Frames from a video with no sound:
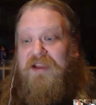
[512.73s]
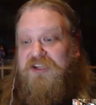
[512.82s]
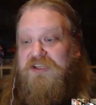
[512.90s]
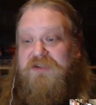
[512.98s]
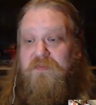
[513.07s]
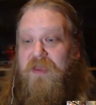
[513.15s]

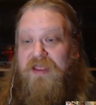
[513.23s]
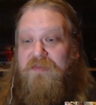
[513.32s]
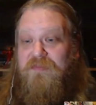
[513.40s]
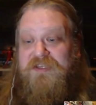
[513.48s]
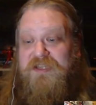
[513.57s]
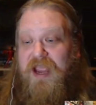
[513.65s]
I just
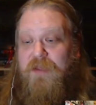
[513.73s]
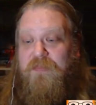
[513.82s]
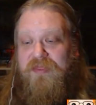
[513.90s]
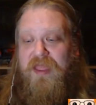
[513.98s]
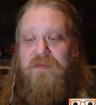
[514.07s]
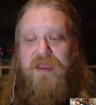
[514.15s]
made the
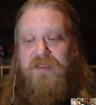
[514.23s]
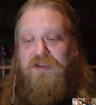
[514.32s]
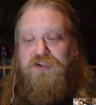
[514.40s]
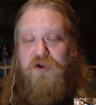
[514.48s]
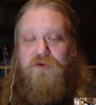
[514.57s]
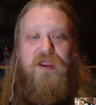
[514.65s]
mistake, but they
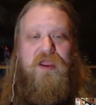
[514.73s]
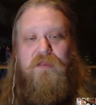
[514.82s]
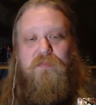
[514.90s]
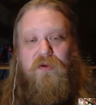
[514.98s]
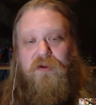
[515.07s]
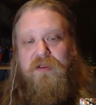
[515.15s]
made the joke
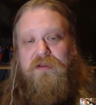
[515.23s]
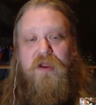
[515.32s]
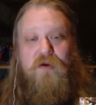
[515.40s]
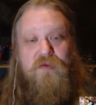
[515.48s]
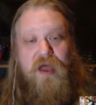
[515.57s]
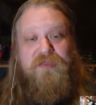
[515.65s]
in the book.
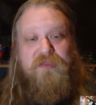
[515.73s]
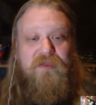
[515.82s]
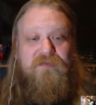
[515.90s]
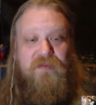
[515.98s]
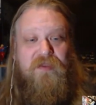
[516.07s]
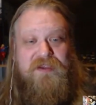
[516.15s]
No, not the
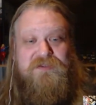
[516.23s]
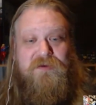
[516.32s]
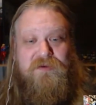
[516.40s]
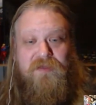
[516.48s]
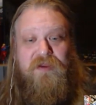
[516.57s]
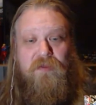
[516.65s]
living
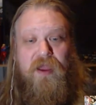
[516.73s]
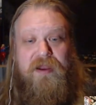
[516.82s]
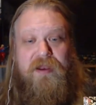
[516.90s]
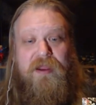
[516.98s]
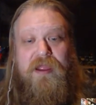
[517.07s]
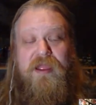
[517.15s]
laser, living
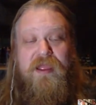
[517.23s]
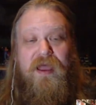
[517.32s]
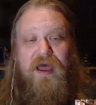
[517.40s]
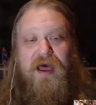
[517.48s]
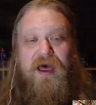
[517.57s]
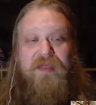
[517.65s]
lightning.
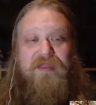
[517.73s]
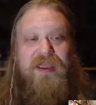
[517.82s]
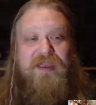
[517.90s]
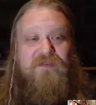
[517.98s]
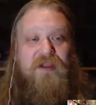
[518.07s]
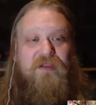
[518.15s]

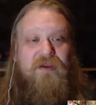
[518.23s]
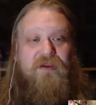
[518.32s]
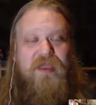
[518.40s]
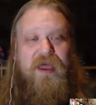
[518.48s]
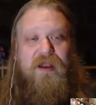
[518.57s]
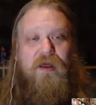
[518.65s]
They even
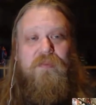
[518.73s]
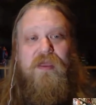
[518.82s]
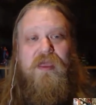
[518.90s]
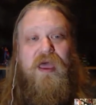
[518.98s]
cleared that up.